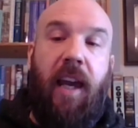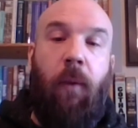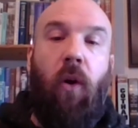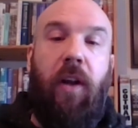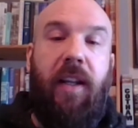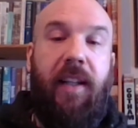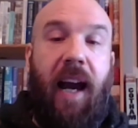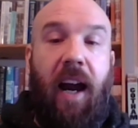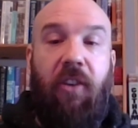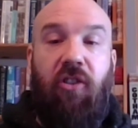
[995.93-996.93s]
He worried that the
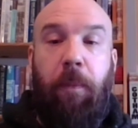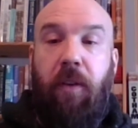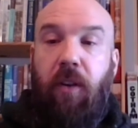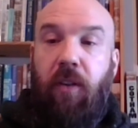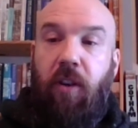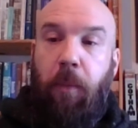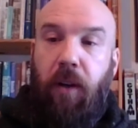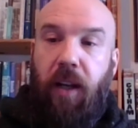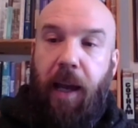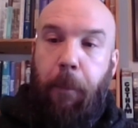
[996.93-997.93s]
hardships of the
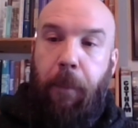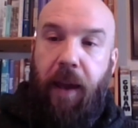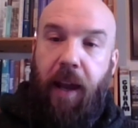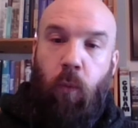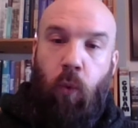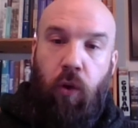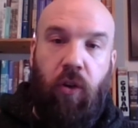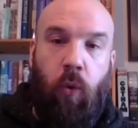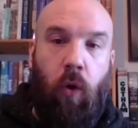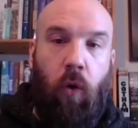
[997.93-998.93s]
summer campaign
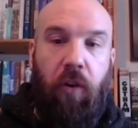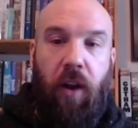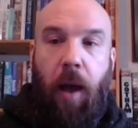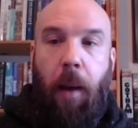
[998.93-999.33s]
would, quote,